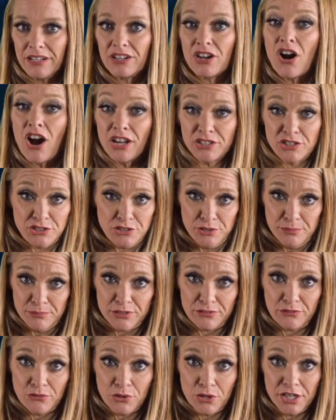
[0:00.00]

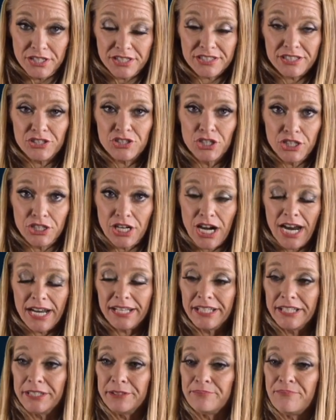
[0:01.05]
costumes for us to trick
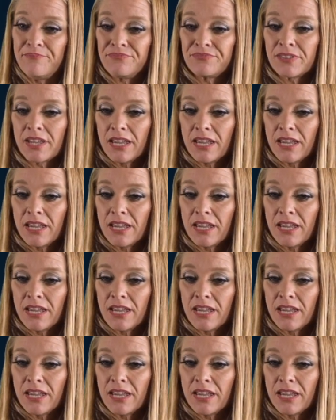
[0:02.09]
ride in.